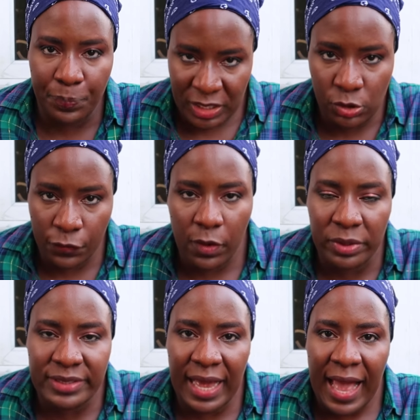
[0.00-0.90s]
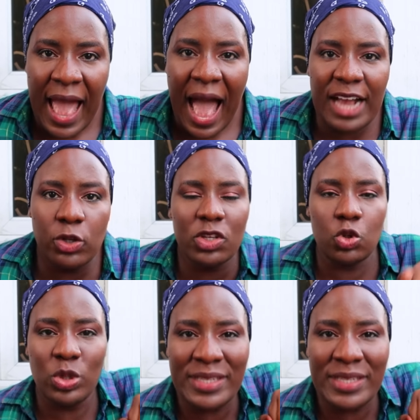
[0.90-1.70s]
pestle for mortar, and use it to